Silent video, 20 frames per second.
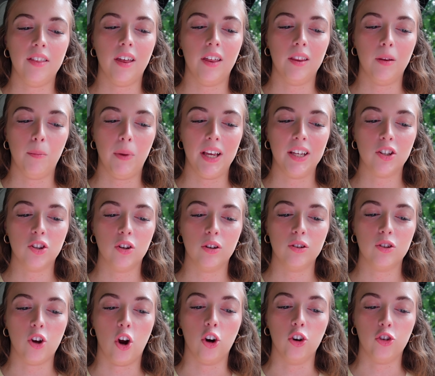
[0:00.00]
then the base
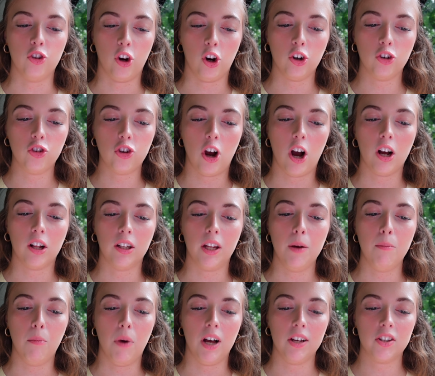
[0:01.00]
notes are dark
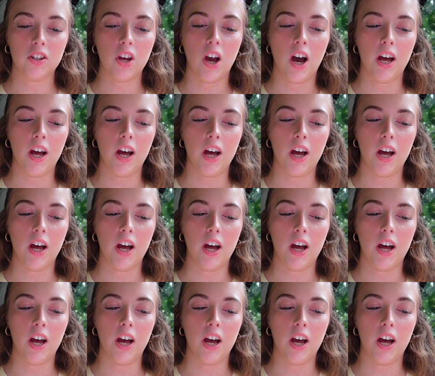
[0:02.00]
chocolate, musk,